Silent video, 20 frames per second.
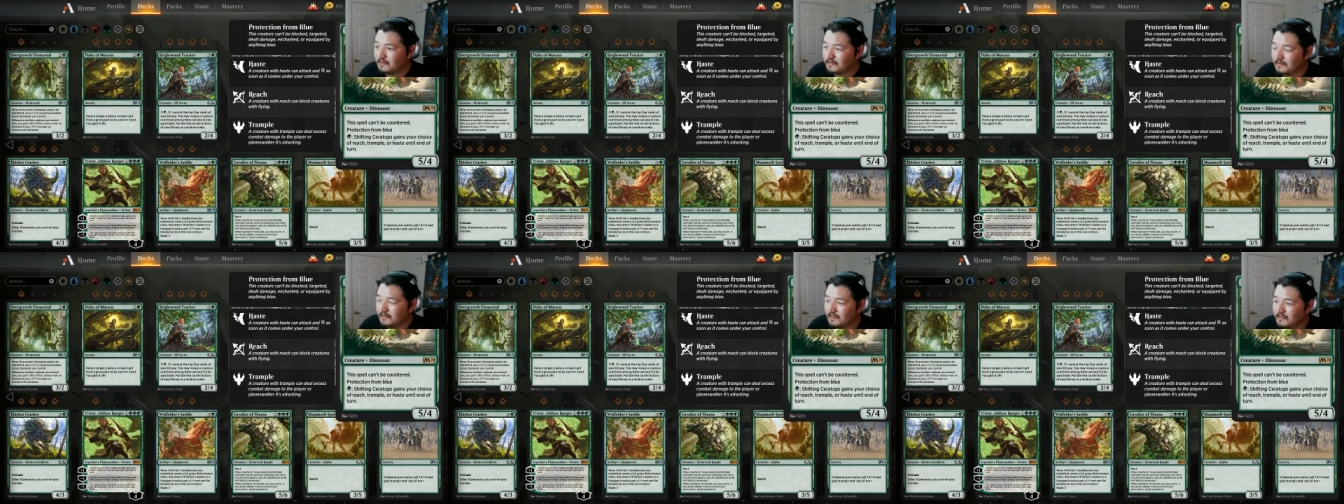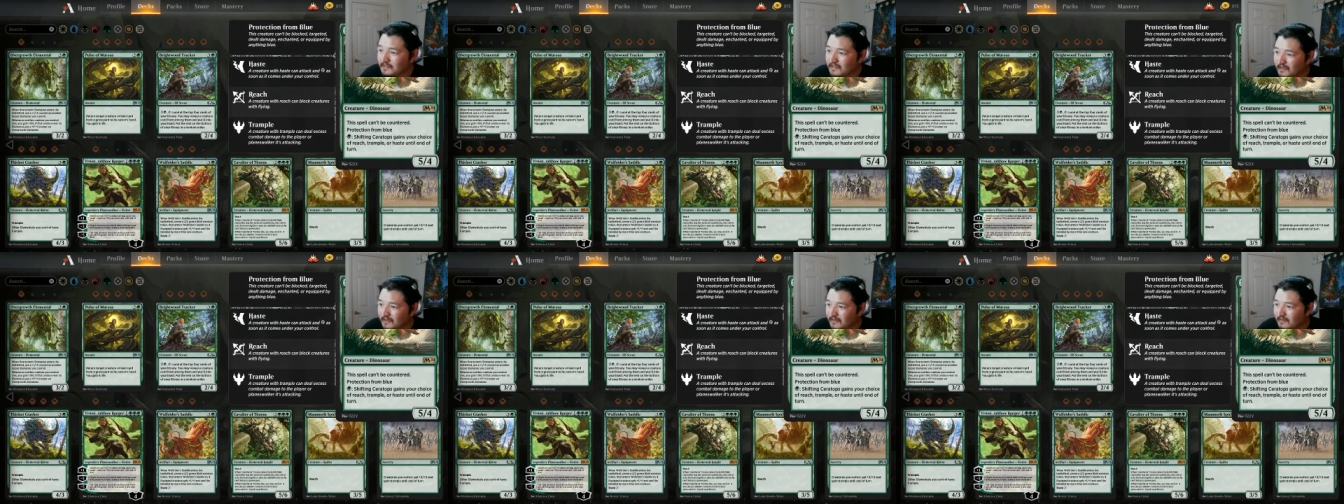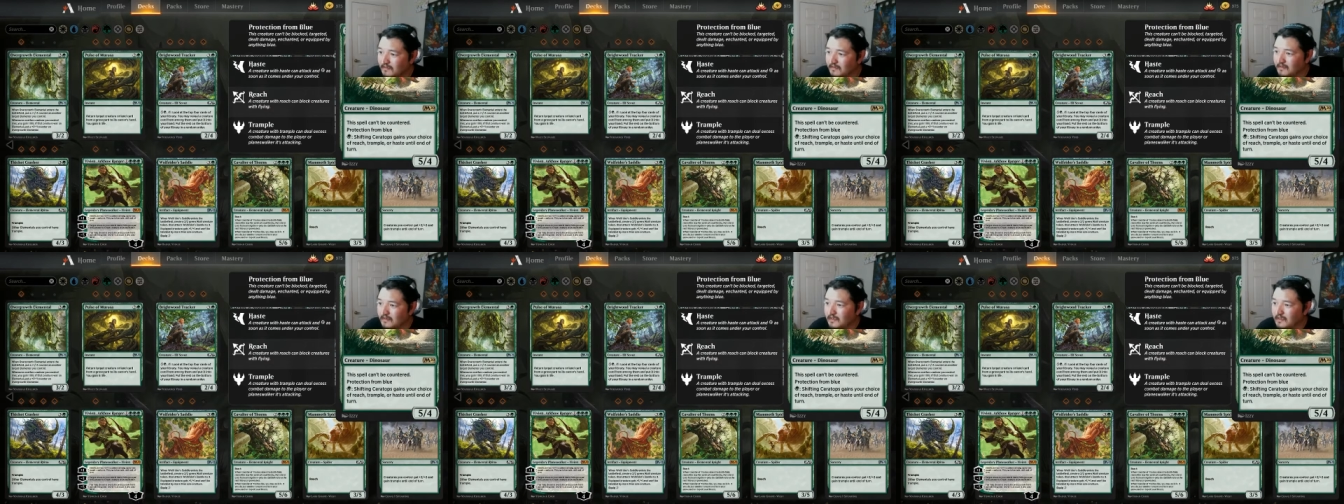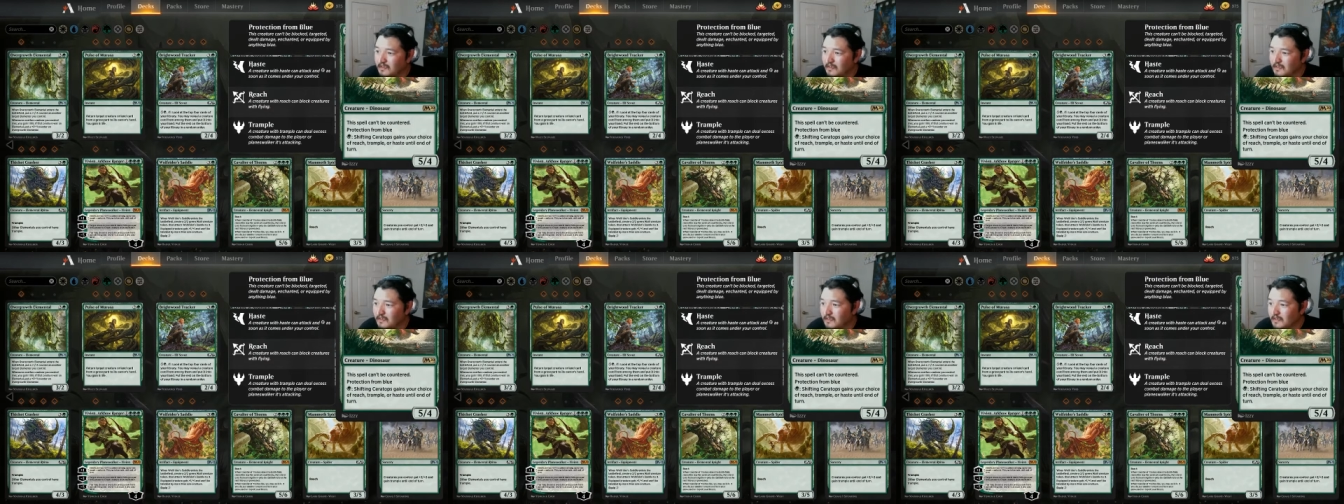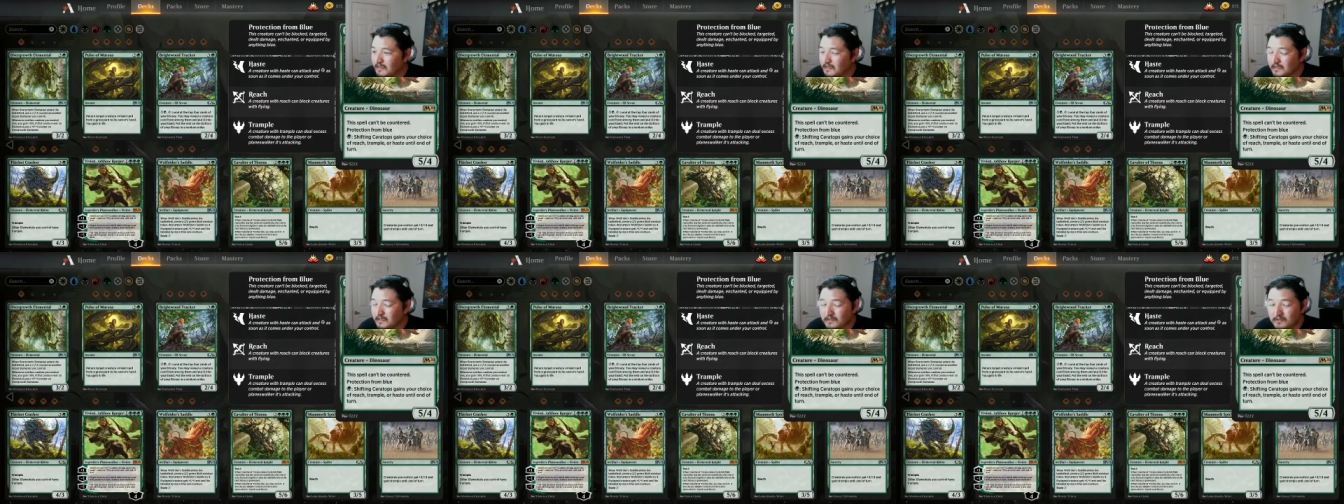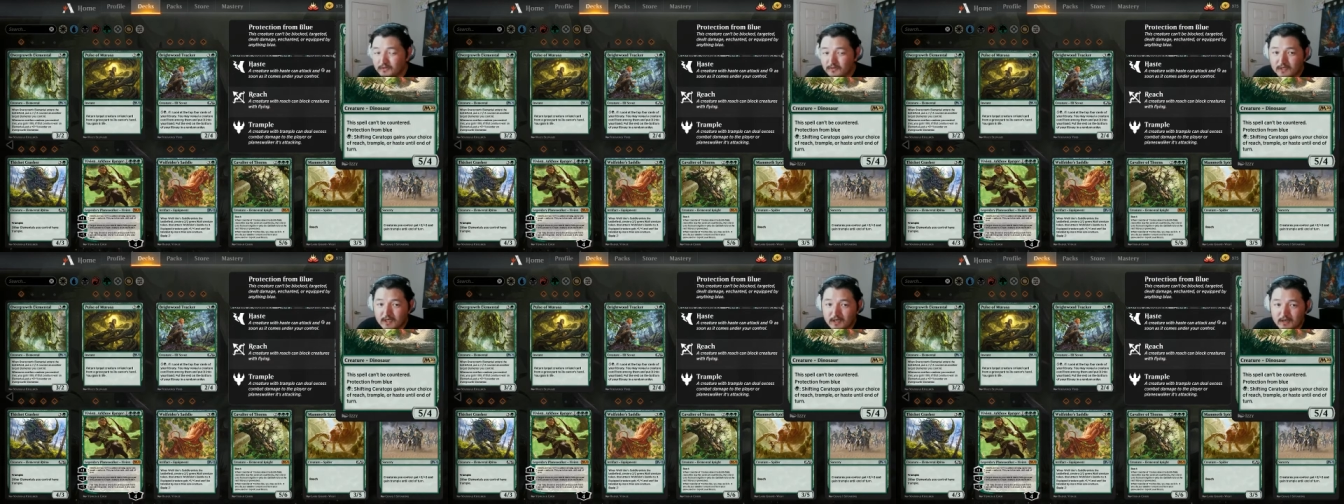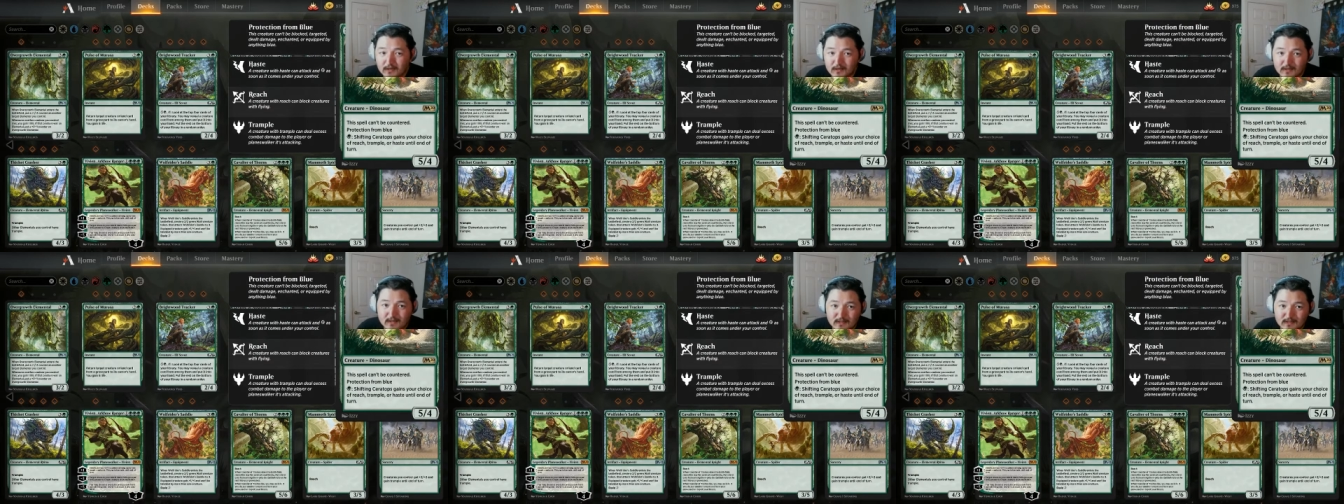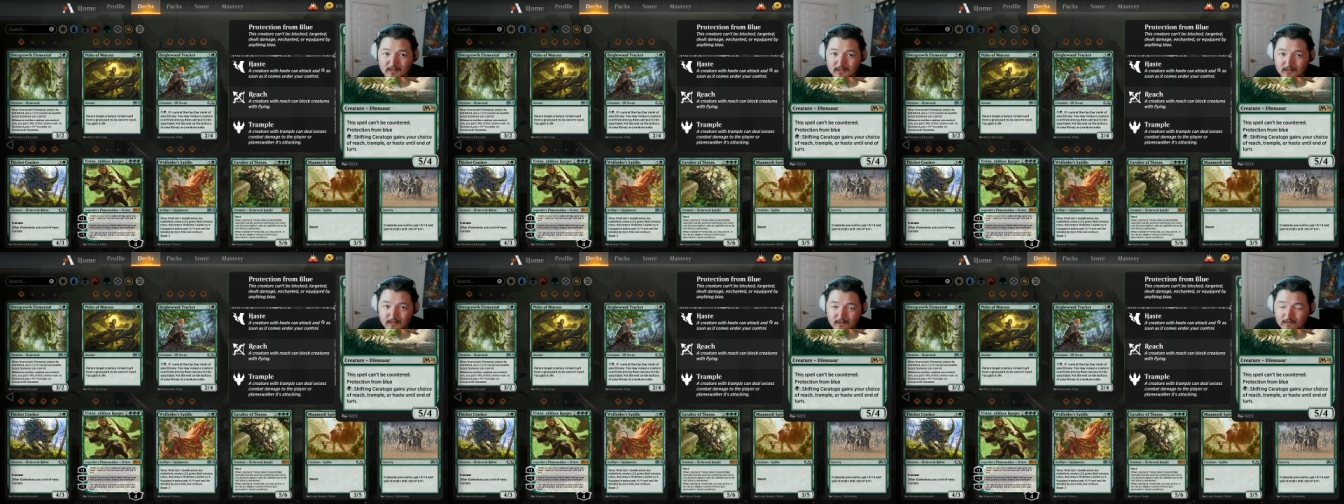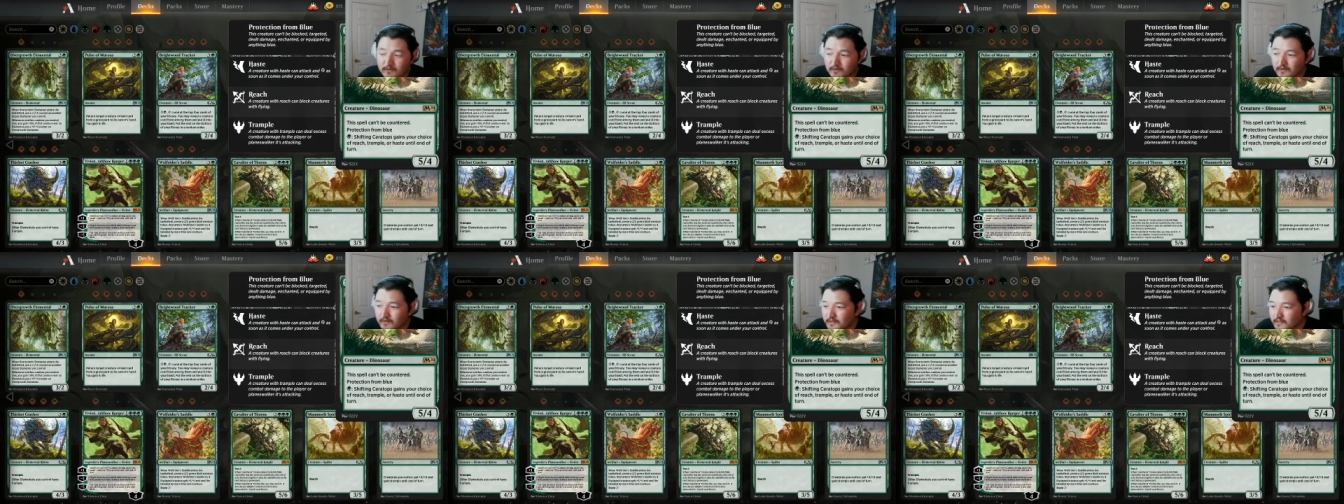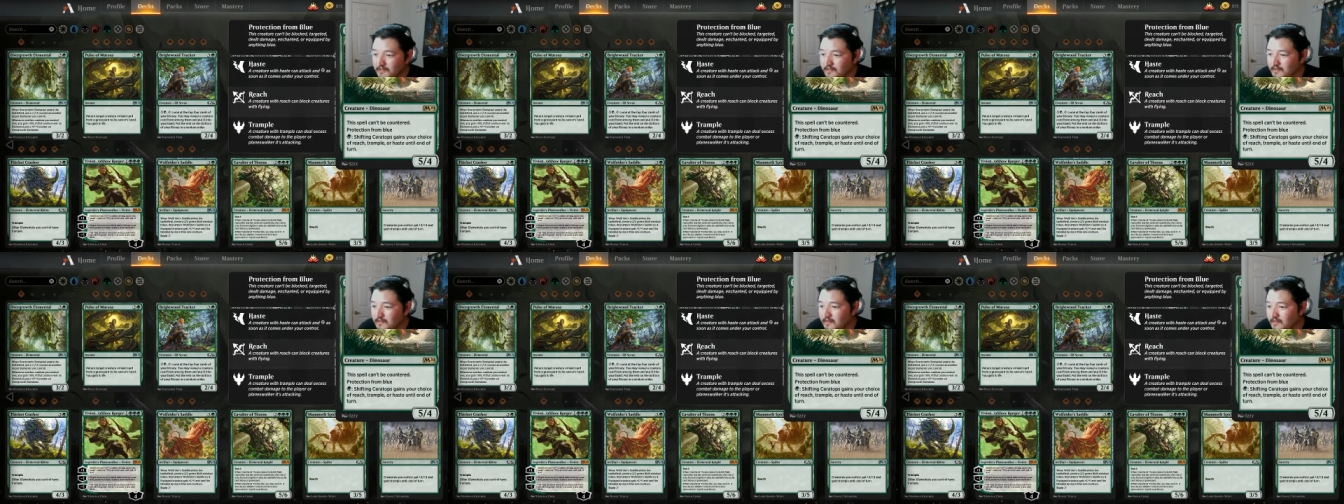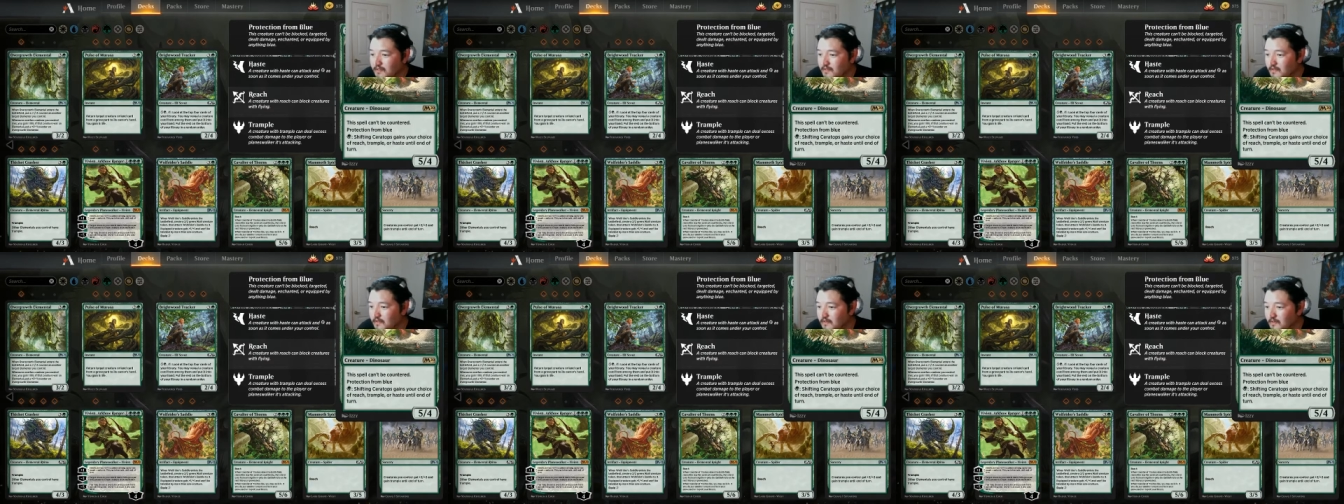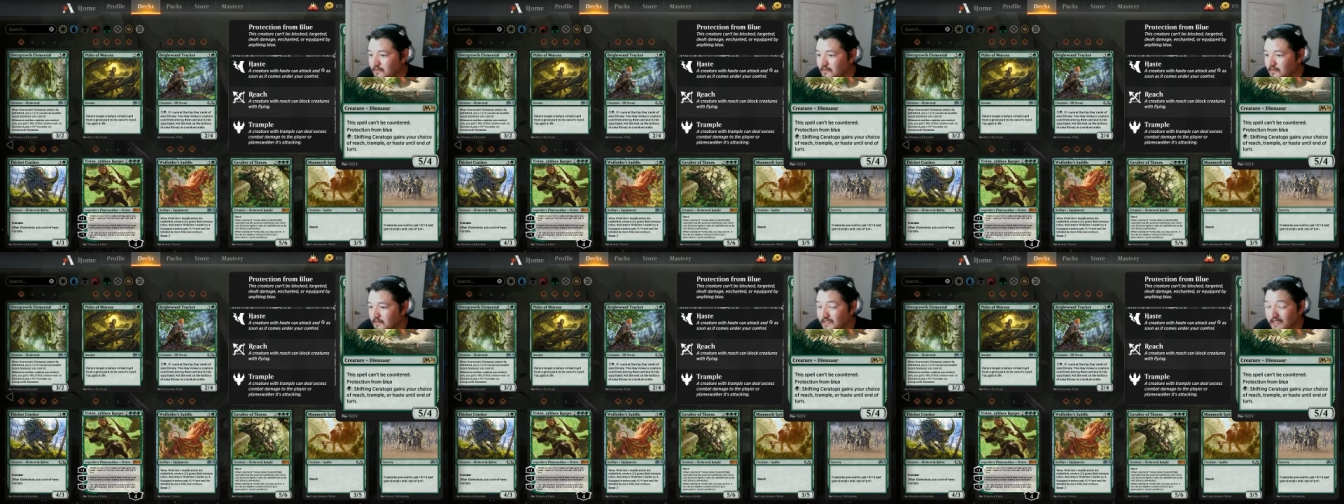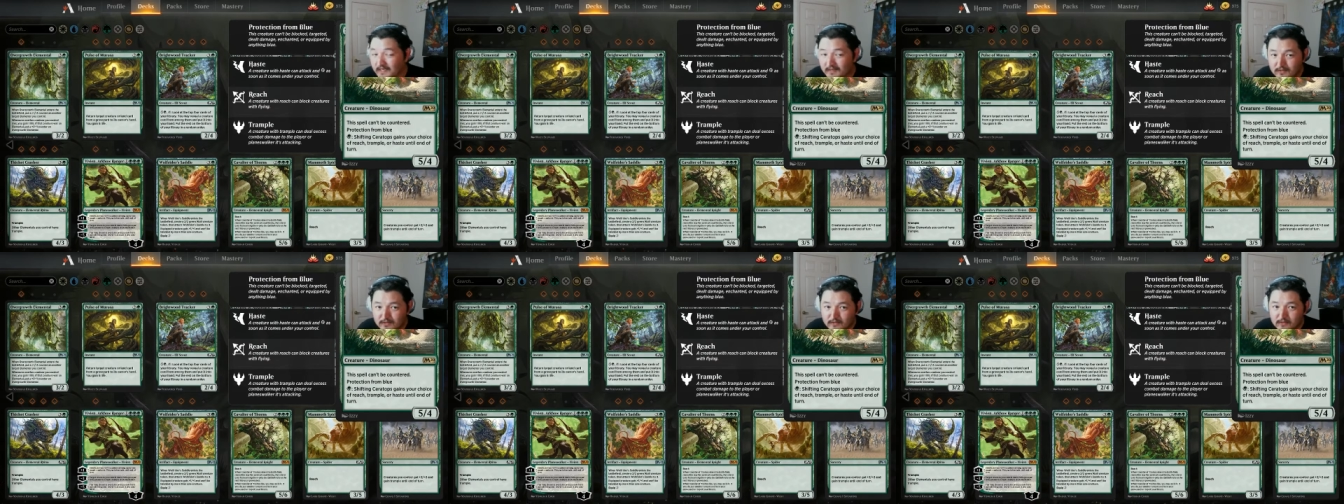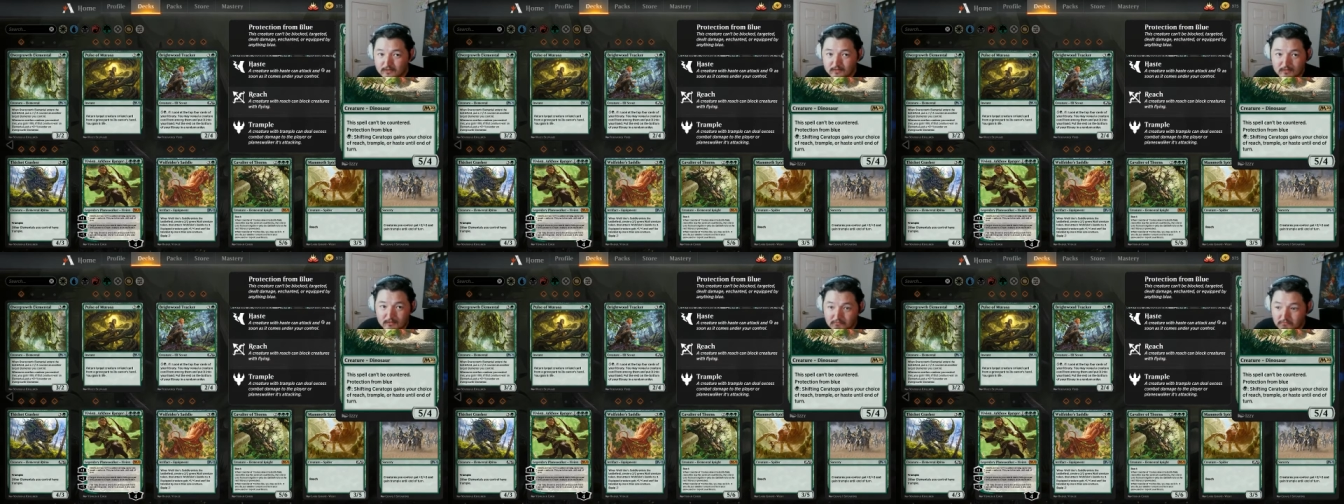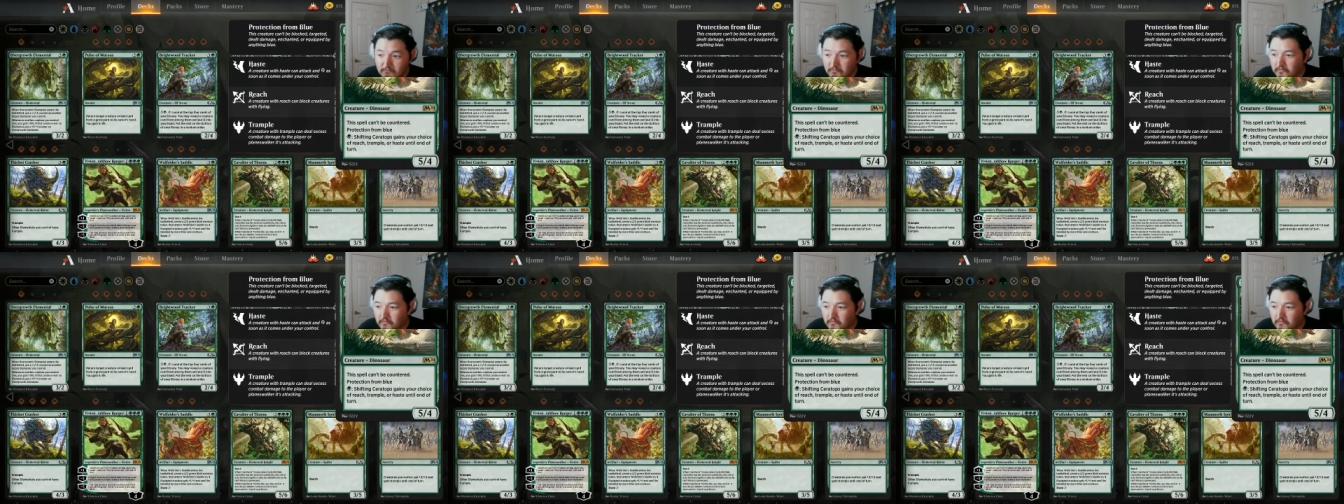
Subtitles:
It's a 2 colorless, 2 forest dinosaur.